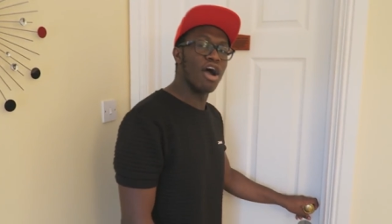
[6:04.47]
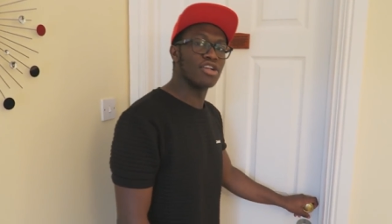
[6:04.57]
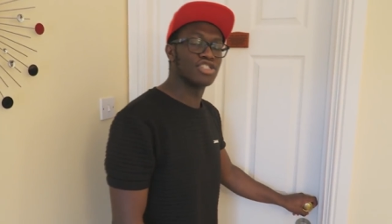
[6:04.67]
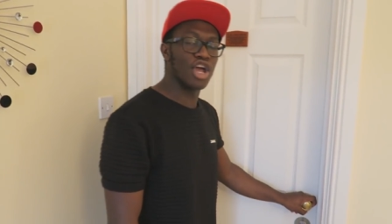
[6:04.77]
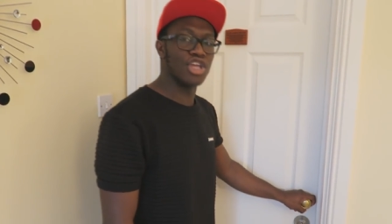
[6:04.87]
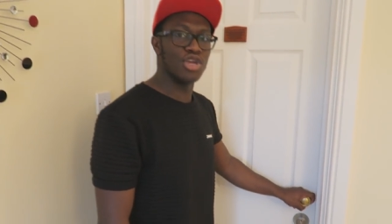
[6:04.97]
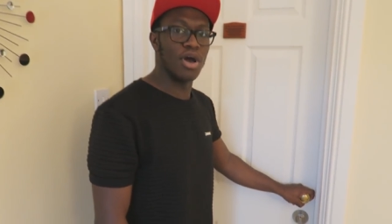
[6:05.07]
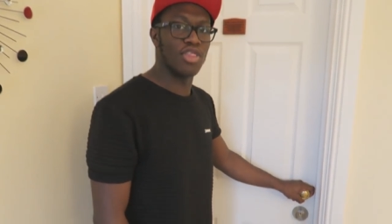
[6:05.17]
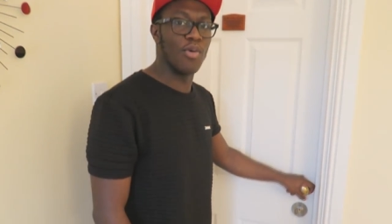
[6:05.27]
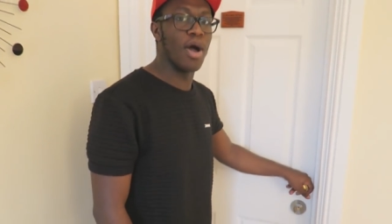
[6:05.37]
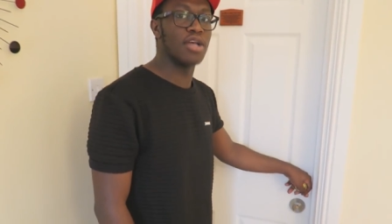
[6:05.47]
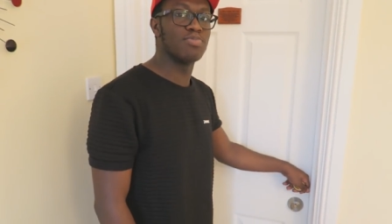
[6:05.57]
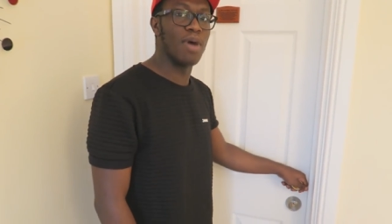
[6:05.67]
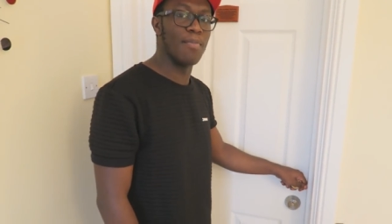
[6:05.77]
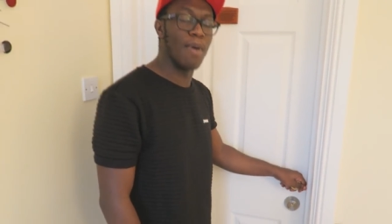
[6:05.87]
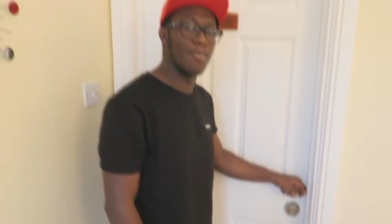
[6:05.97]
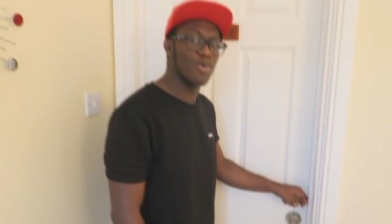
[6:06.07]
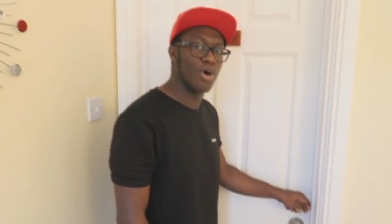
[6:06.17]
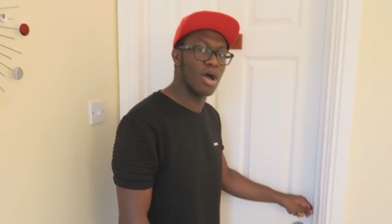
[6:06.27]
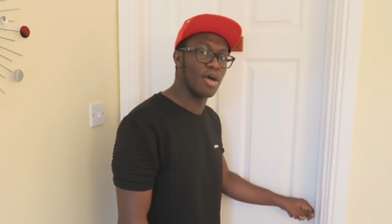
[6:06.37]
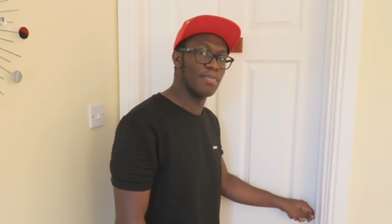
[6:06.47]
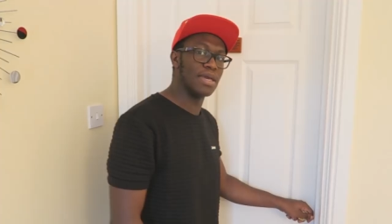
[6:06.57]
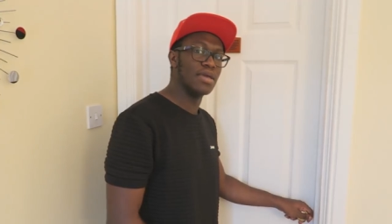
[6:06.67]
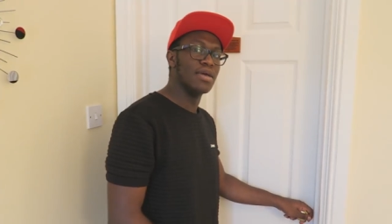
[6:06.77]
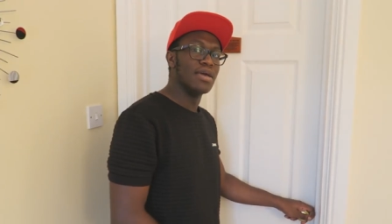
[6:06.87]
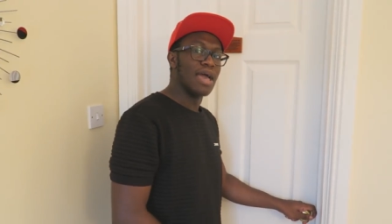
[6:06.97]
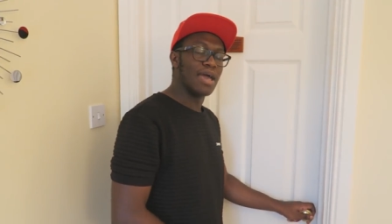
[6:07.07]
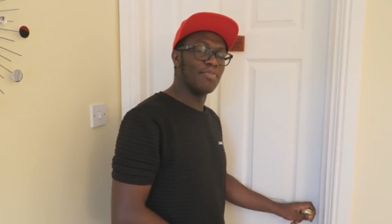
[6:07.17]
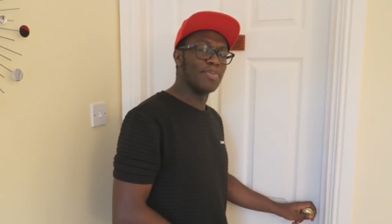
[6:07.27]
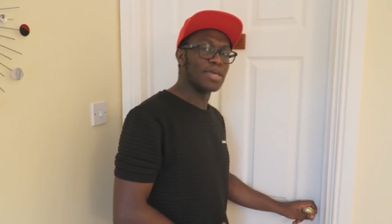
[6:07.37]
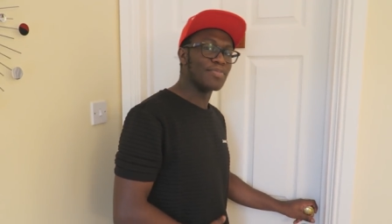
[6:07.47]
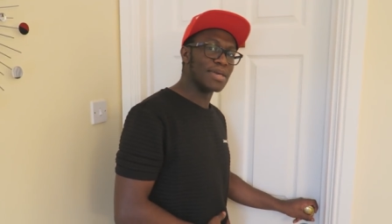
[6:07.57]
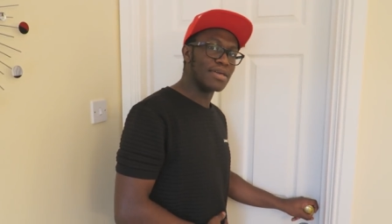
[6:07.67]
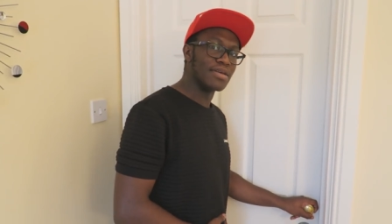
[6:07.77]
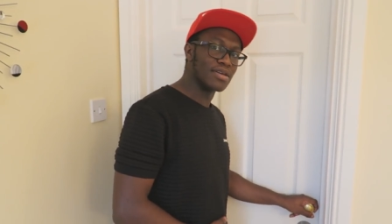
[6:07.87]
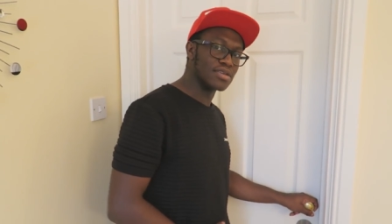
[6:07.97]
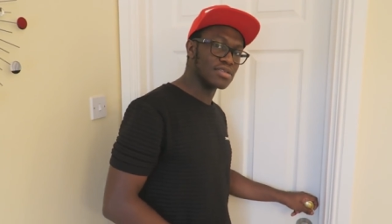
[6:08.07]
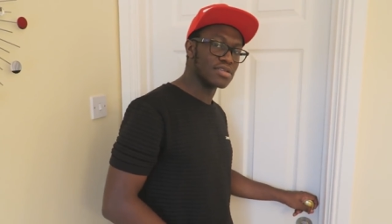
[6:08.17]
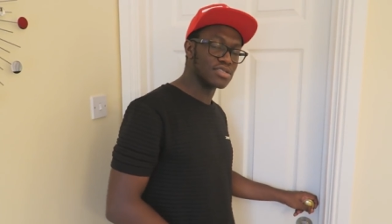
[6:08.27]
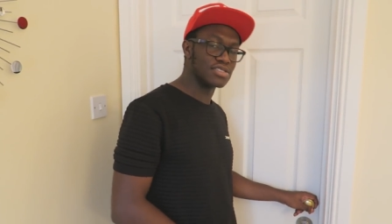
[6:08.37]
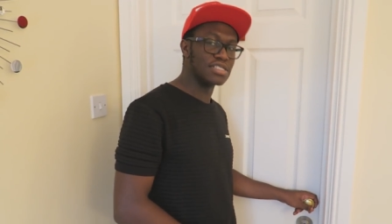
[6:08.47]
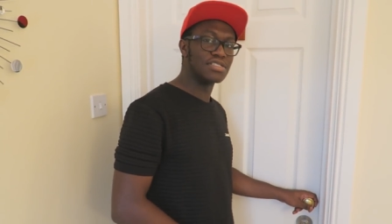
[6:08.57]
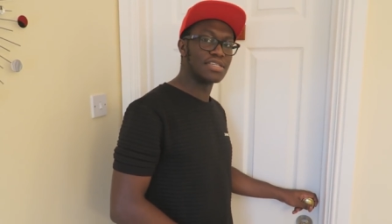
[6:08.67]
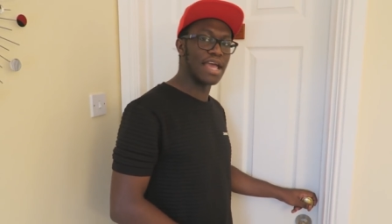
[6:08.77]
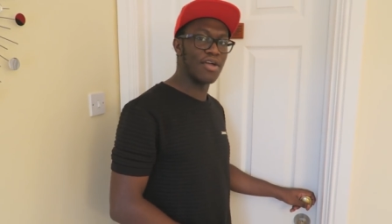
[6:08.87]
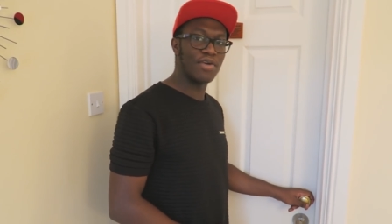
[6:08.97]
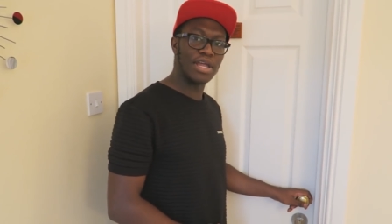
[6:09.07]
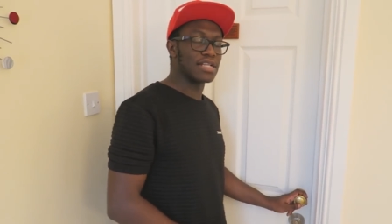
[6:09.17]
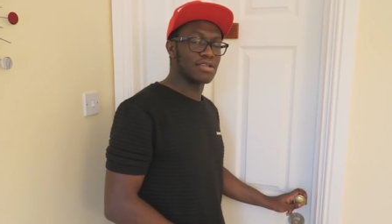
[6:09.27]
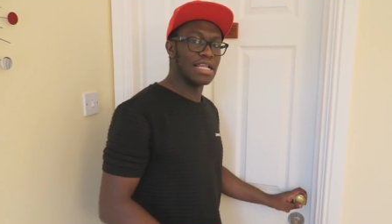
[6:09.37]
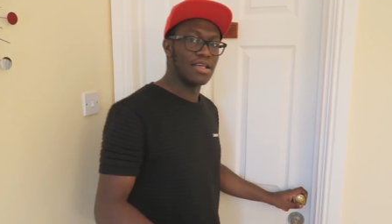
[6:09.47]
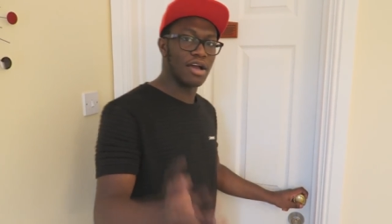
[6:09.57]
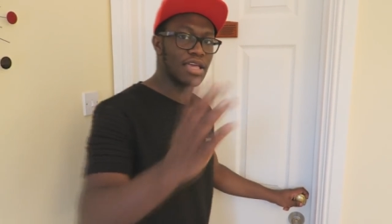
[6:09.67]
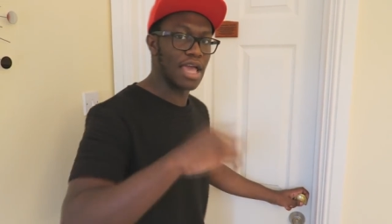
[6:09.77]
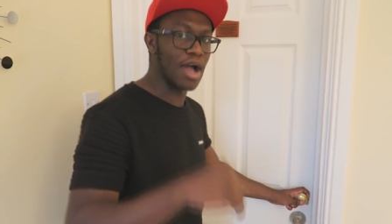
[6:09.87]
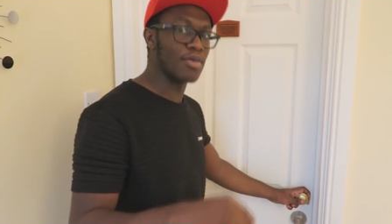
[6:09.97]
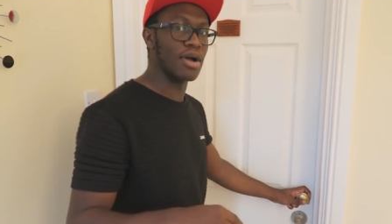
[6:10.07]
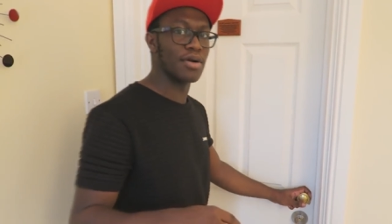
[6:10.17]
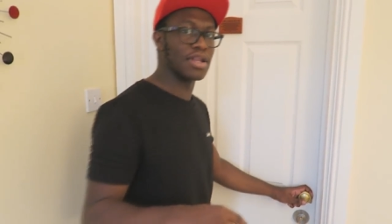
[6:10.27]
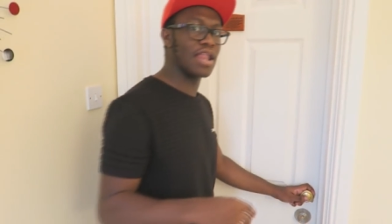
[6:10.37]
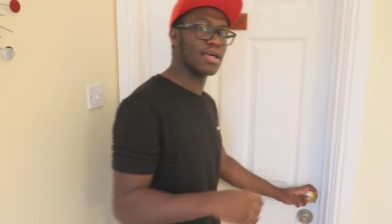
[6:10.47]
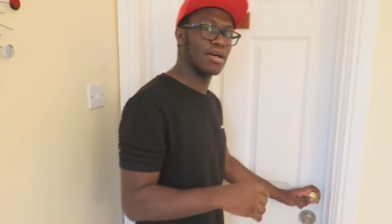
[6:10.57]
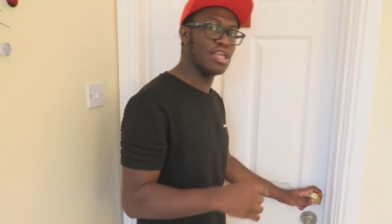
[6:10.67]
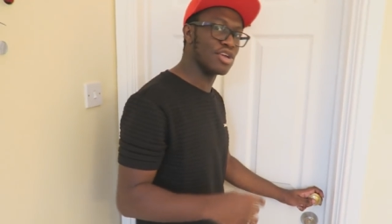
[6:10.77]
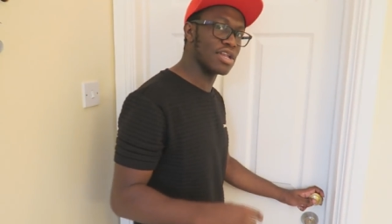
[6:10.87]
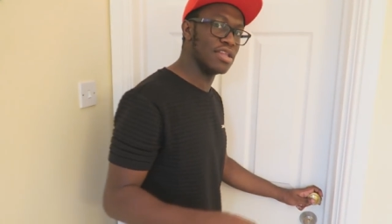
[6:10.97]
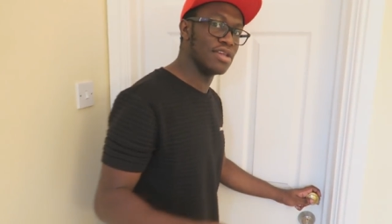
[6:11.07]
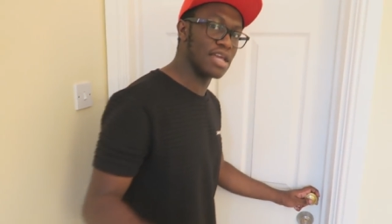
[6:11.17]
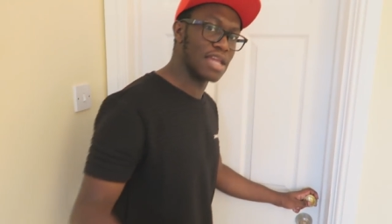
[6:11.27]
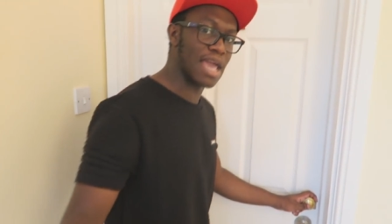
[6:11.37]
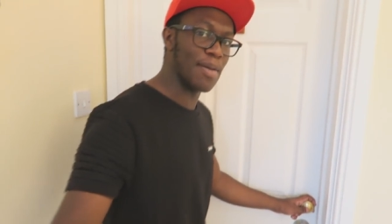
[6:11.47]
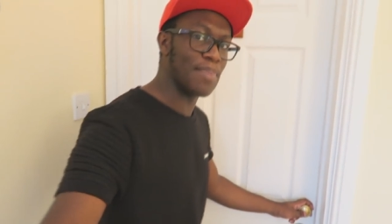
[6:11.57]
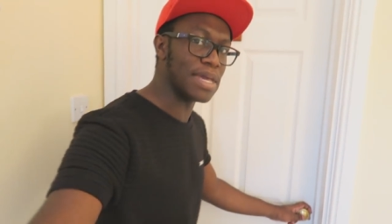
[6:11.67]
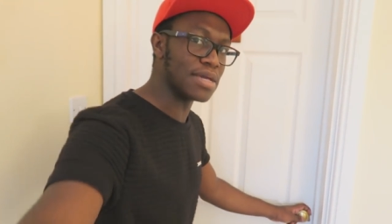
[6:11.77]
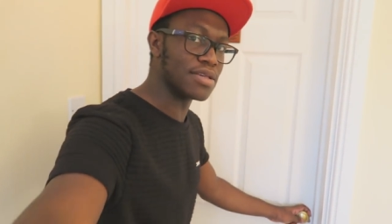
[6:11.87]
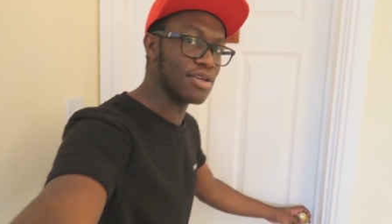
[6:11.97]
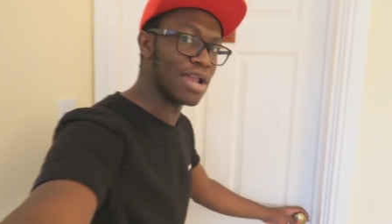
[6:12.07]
Can't show you, otherwise my mum will hurt me and beat me because she's scary. Actually, okay, you're gonna get a peek.